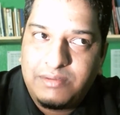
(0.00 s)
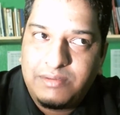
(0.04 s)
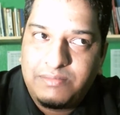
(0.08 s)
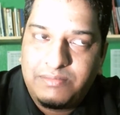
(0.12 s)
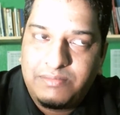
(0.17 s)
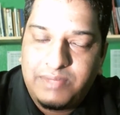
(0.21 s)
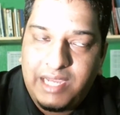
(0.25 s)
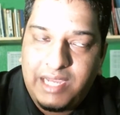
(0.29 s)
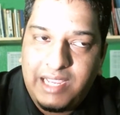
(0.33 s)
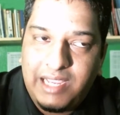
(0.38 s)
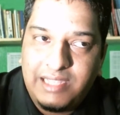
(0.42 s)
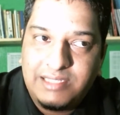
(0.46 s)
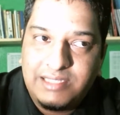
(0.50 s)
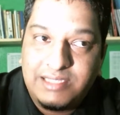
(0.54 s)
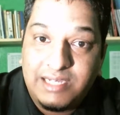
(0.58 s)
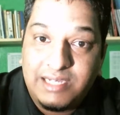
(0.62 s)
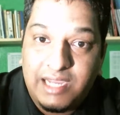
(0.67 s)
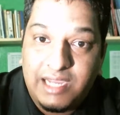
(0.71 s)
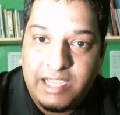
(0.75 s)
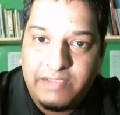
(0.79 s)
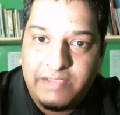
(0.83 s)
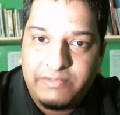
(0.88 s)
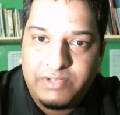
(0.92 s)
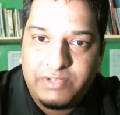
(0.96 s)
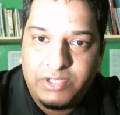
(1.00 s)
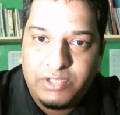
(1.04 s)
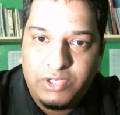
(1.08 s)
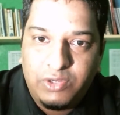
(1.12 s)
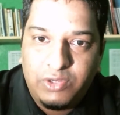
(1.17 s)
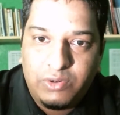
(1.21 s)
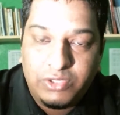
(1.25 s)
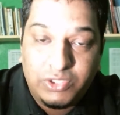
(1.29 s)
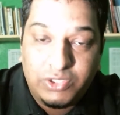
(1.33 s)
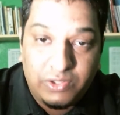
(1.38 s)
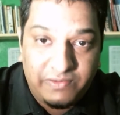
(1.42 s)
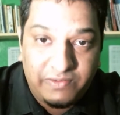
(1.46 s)
brain-derived
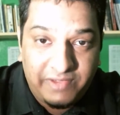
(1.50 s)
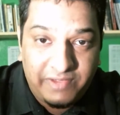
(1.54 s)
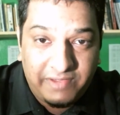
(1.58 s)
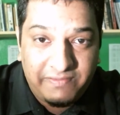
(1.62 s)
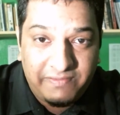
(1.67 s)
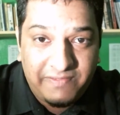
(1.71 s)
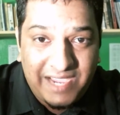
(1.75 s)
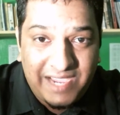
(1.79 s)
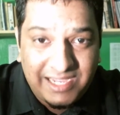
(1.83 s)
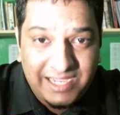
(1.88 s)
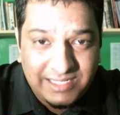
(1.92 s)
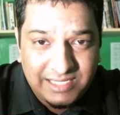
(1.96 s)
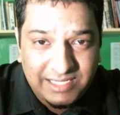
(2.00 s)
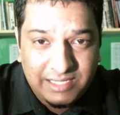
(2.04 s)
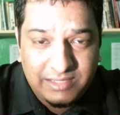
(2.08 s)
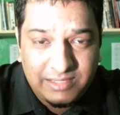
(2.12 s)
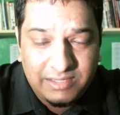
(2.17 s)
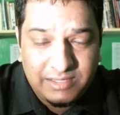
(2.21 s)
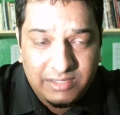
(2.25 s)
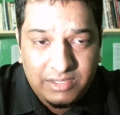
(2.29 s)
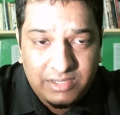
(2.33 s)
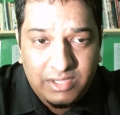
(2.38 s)
neurotrophic factor.